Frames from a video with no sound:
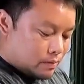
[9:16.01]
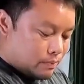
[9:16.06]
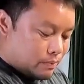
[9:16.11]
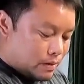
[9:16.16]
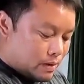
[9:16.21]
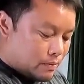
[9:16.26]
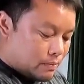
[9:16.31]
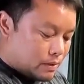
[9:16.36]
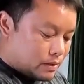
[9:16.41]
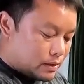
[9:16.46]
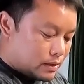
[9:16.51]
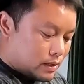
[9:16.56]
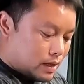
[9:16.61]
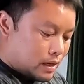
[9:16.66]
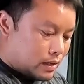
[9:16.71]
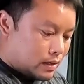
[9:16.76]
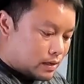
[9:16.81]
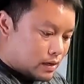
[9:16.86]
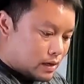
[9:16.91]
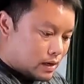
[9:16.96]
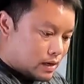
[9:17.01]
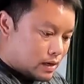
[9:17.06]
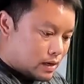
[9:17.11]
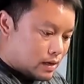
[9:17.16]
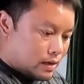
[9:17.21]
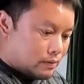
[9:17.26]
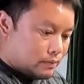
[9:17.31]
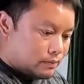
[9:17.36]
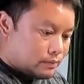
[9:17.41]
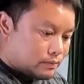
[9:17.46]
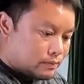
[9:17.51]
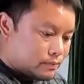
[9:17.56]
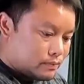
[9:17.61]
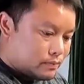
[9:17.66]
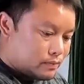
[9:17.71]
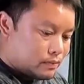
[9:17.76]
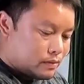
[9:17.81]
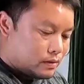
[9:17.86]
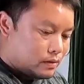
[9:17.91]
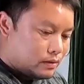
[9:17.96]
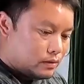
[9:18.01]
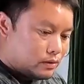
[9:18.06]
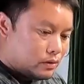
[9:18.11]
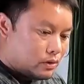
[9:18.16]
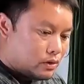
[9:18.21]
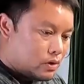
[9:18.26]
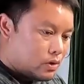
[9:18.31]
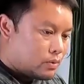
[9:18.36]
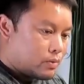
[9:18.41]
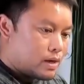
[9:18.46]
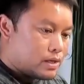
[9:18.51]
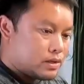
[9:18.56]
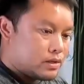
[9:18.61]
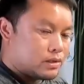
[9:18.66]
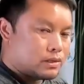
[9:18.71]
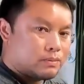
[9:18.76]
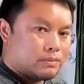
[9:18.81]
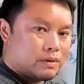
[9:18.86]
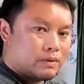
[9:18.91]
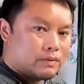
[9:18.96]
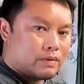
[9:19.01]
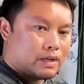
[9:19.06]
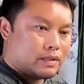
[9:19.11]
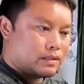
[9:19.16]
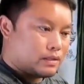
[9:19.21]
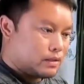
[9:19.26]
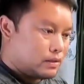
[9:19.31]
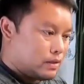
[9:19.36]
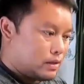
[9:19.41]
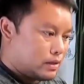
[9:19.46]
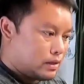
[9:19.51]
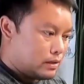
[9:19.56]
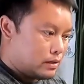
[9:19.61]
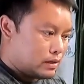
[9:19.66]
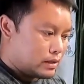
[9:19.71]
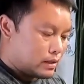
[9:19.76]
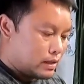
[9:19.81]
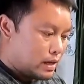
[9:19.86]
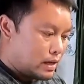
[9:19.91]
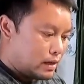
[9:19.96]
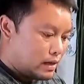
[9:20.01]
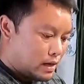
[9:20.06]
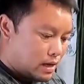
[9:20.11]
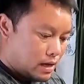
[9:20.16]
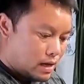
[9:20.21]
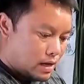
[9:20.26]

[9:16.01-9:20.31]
pretty much like don't go crazy on spring rates. You can just like